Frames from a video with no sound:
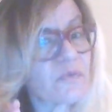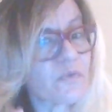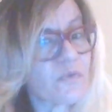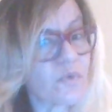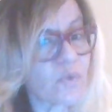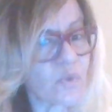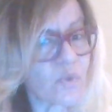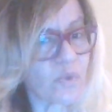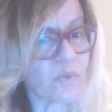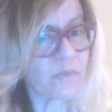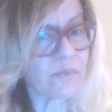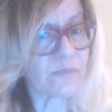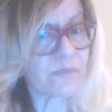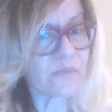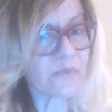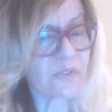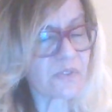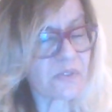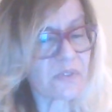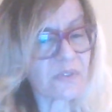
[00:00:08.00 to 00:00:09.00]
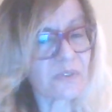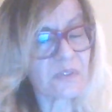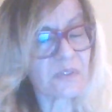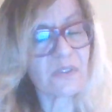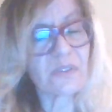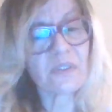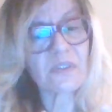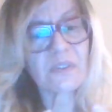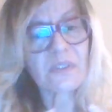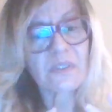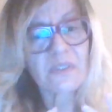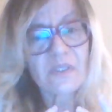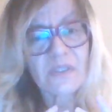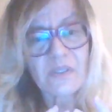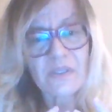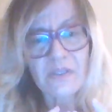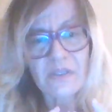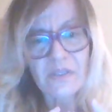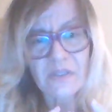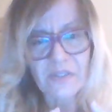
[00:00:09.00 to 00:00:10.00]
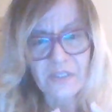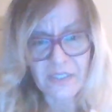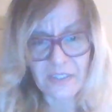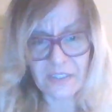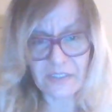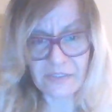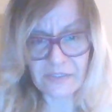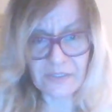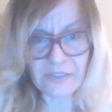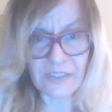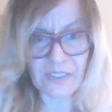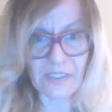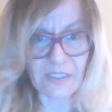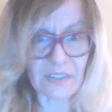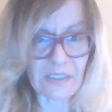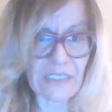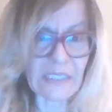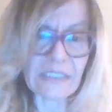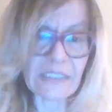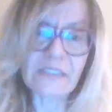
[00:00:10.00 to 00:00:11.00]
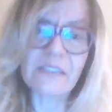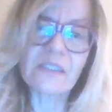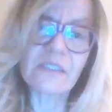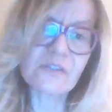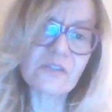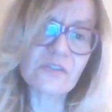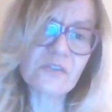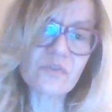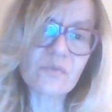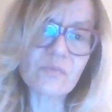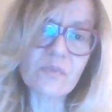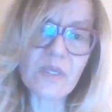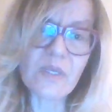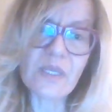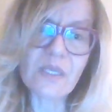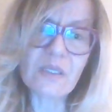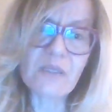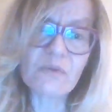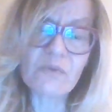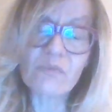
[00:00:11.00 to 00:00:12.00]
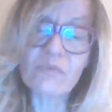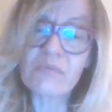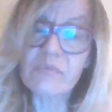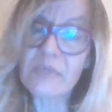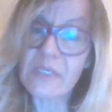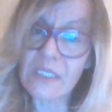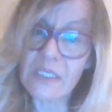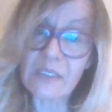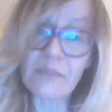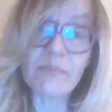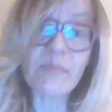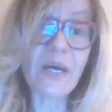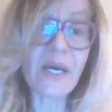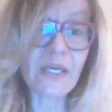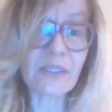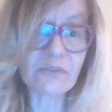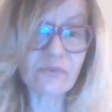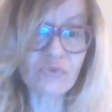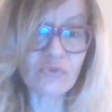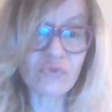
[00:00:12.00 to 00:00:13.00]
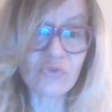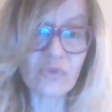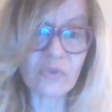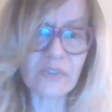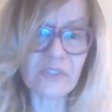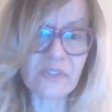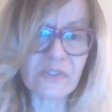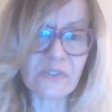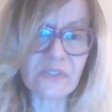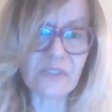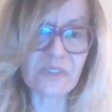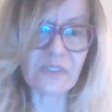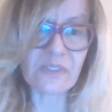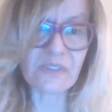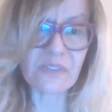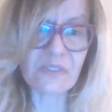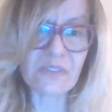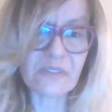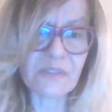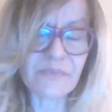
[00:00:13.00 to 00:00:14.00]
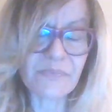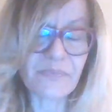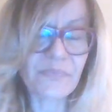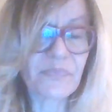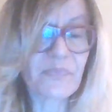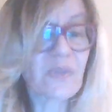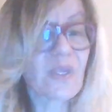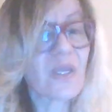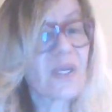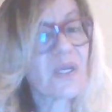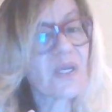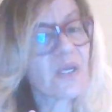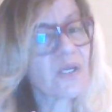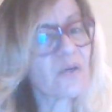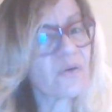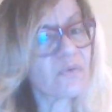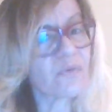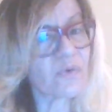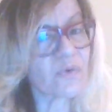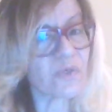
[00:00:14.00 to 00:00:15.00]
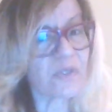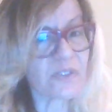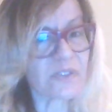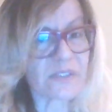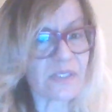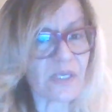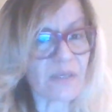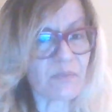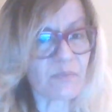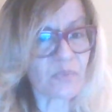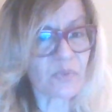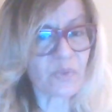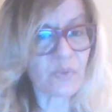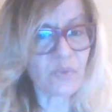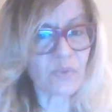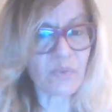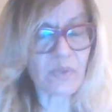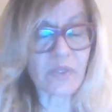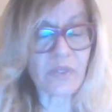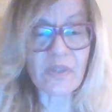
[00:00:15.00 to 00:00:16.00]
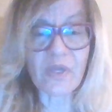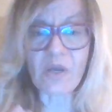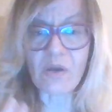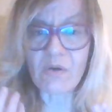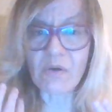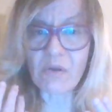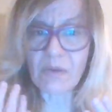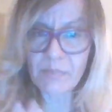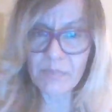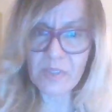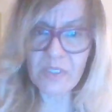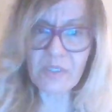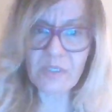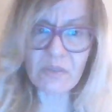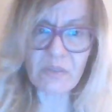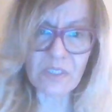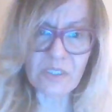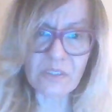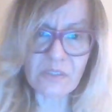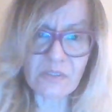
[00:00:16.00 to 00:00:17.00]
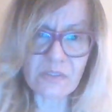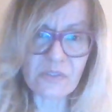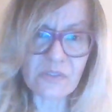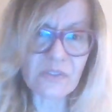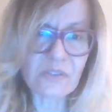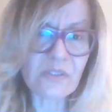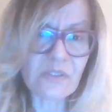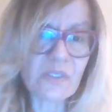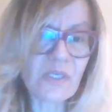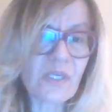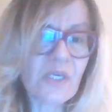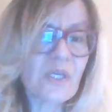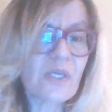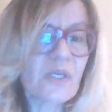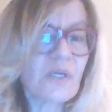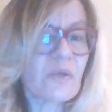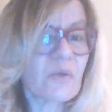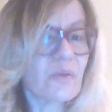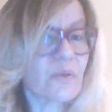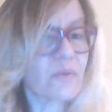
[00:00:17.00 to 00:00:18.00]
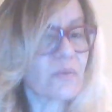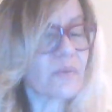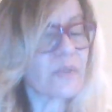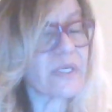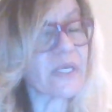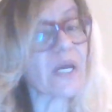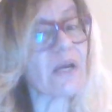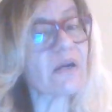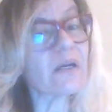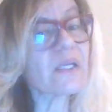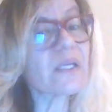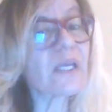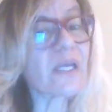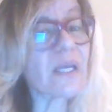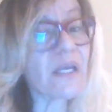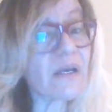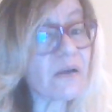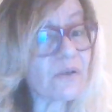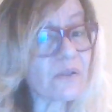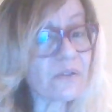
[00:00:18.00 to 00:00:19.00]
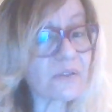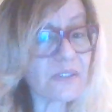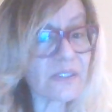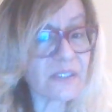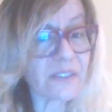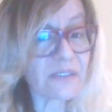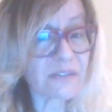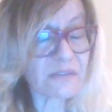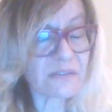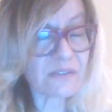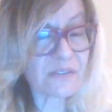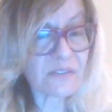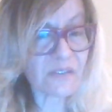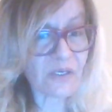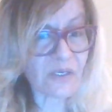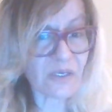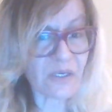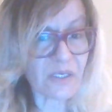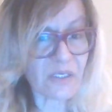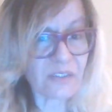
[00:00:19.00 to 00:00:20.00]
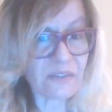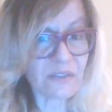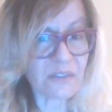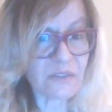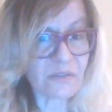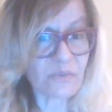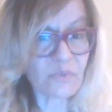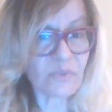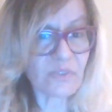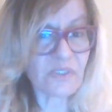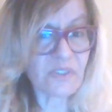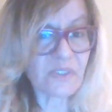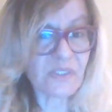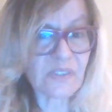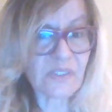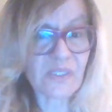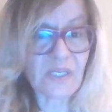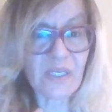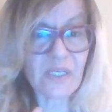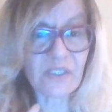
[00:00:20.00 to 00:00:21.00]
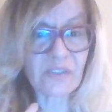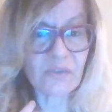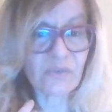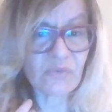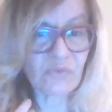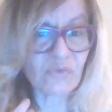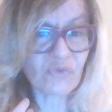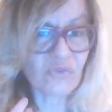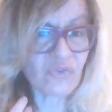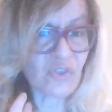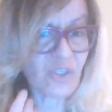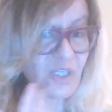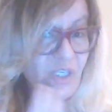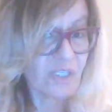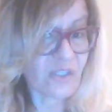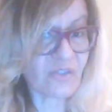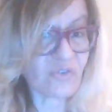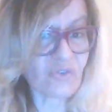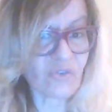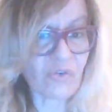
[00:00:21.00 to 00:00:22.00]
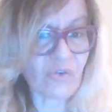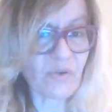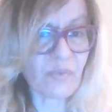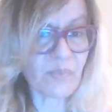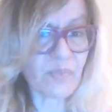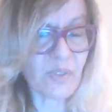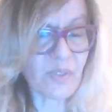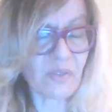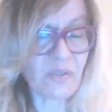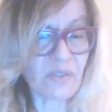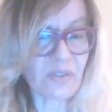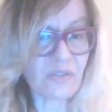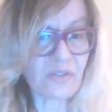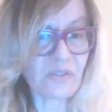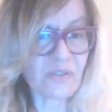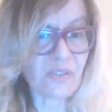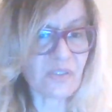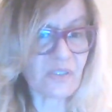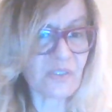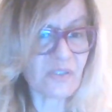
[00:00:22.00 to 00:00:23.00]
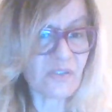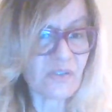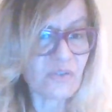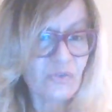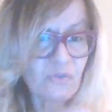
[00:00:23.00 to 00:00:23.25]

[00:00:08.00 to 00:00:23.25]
forms. This can lead us to make really bad choices. For example, with our appearance, we are chaotic inside and we decide to change our appearances